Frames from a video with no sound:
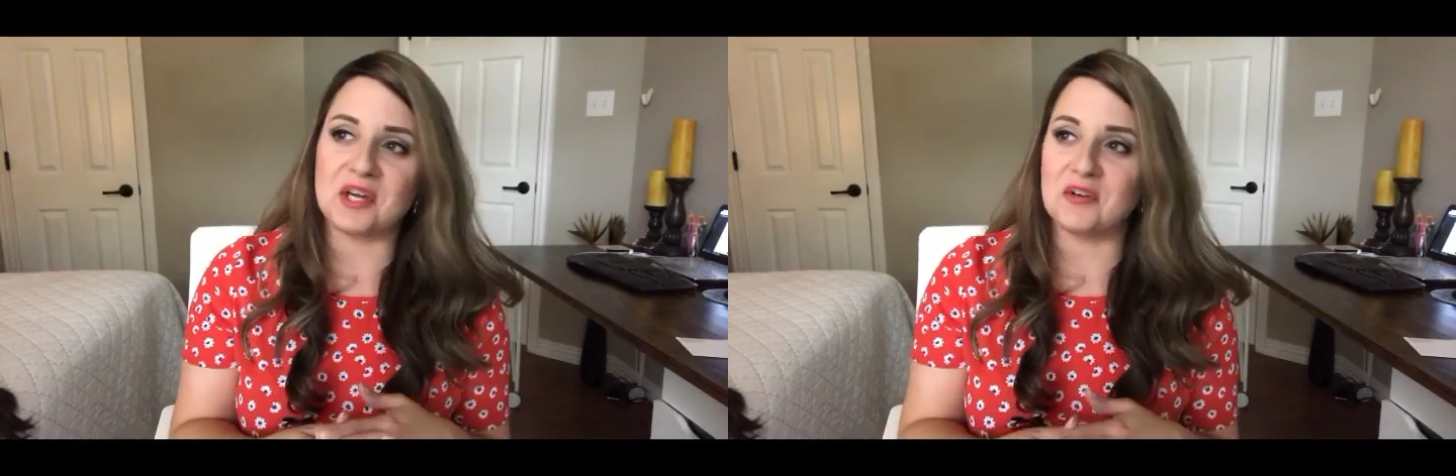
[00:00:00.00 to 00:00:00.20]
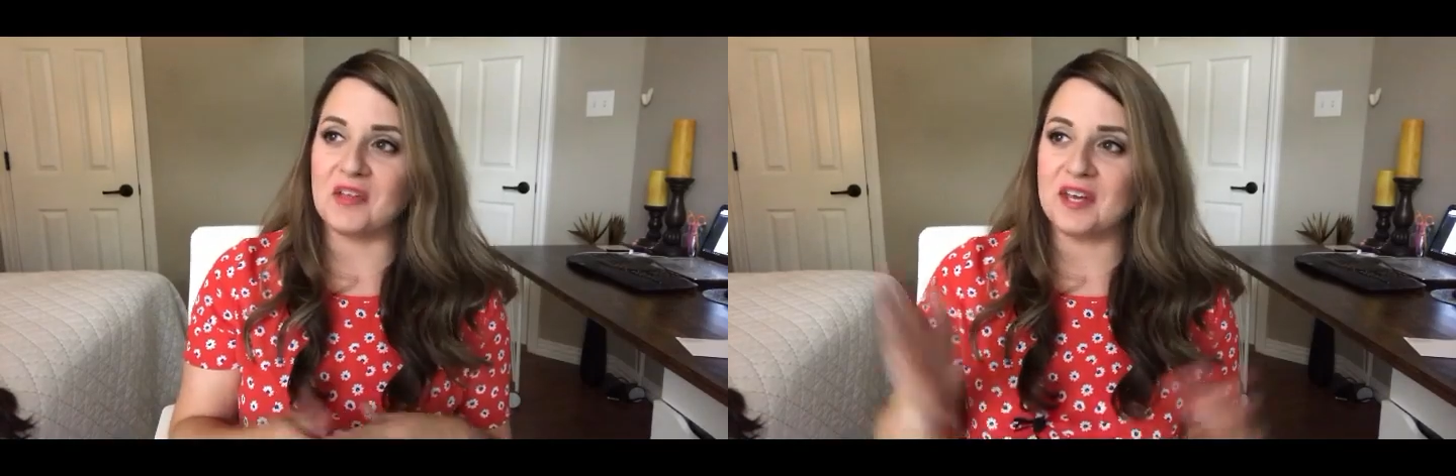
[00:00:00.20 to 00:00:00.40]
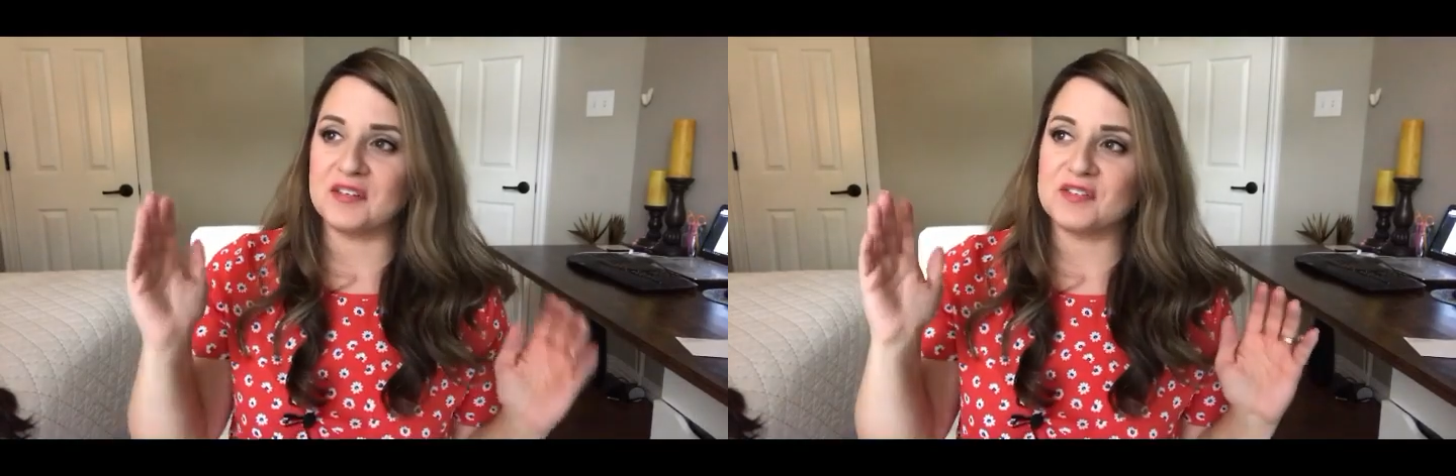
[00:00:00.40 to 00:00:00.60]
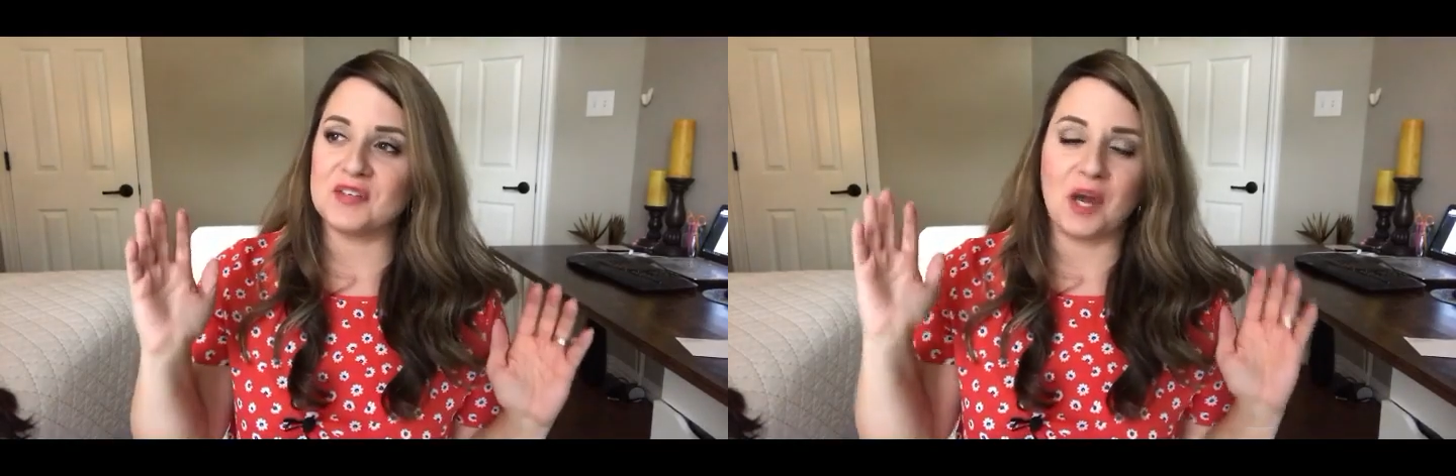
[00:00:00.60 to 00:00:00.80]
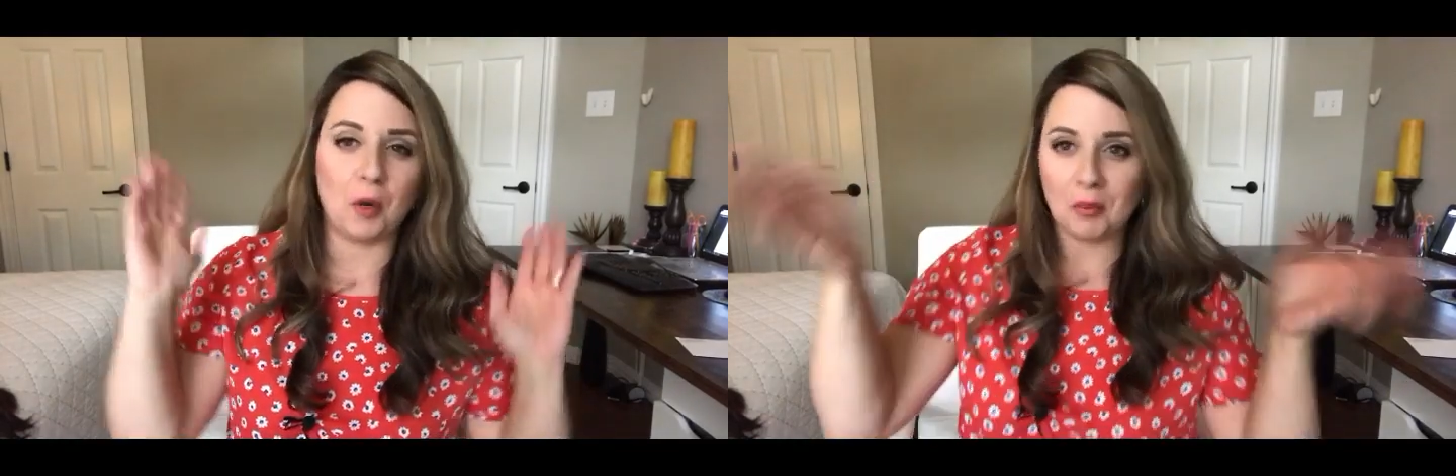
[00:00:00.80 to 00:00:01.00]
you that it's
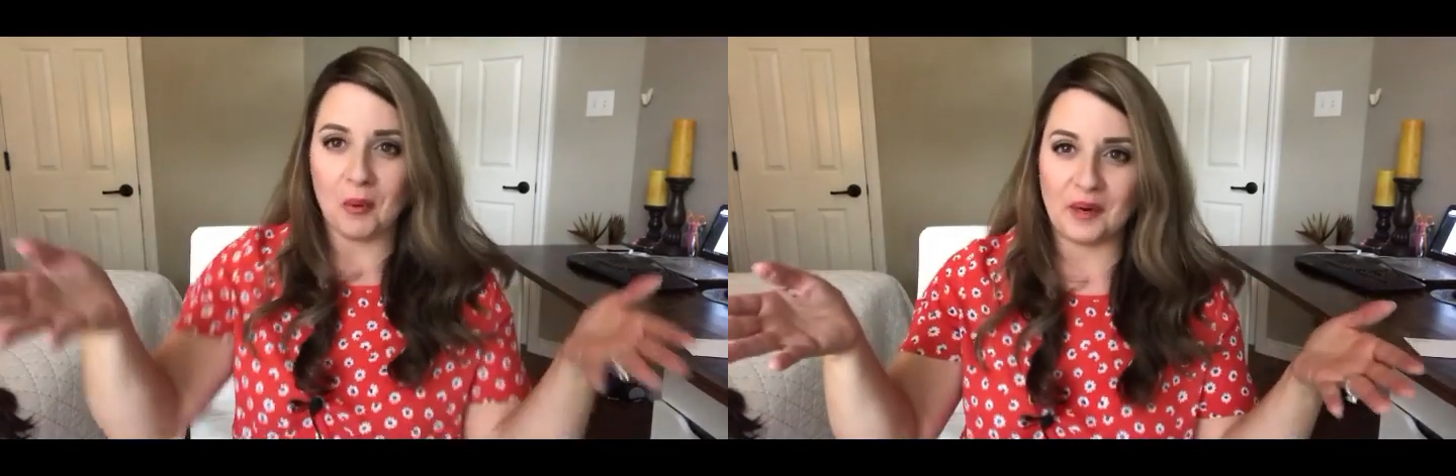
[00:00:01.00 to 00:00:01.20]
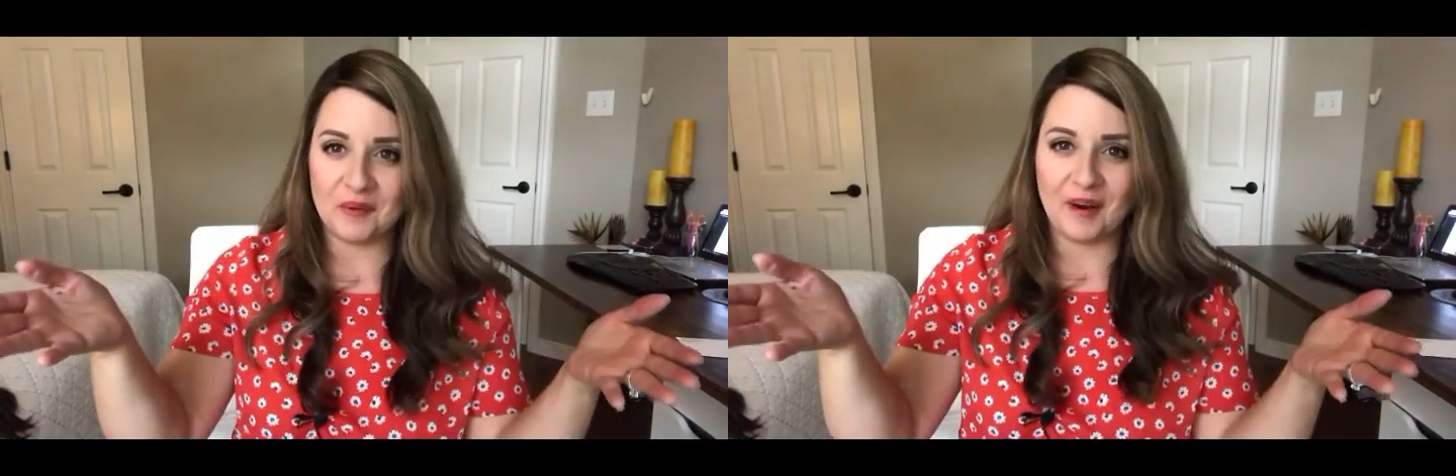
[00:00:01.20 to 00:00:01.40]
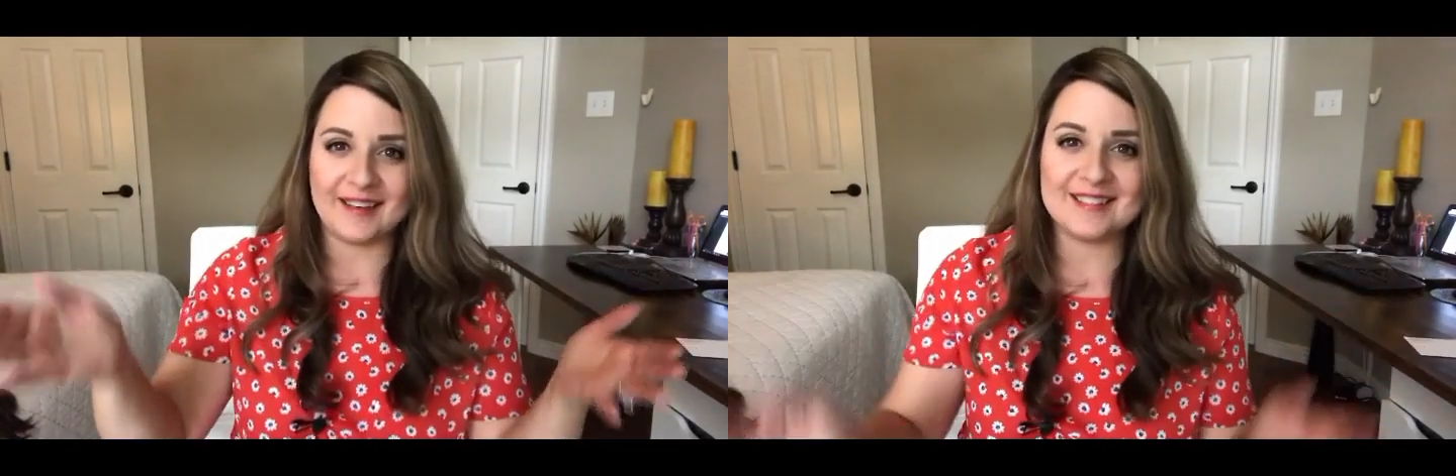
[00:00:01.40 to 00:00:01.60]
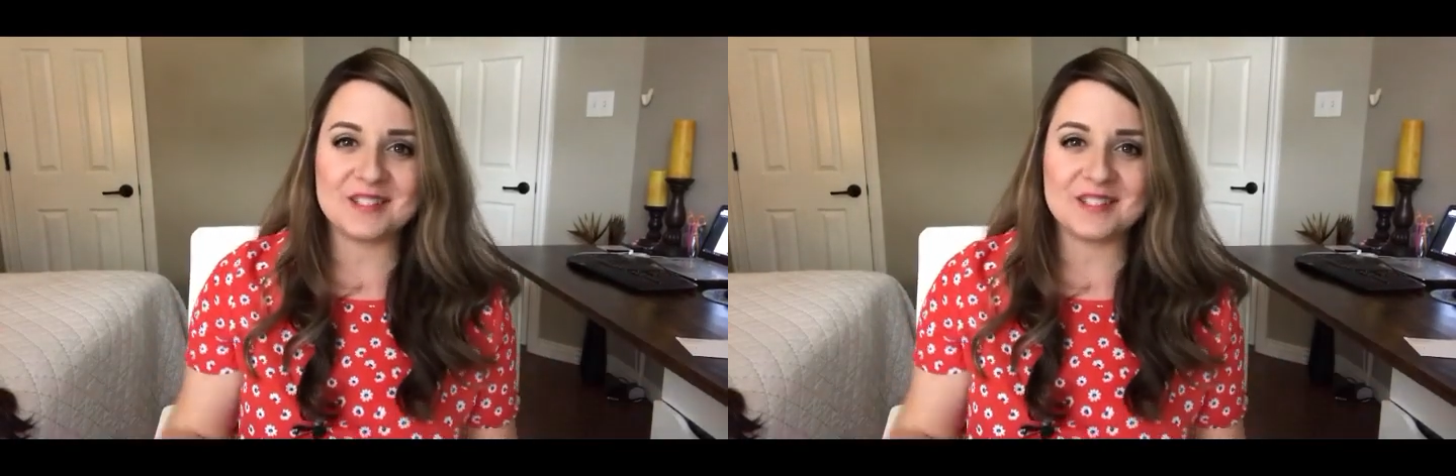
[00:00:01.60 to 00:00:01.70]
now pouring rain.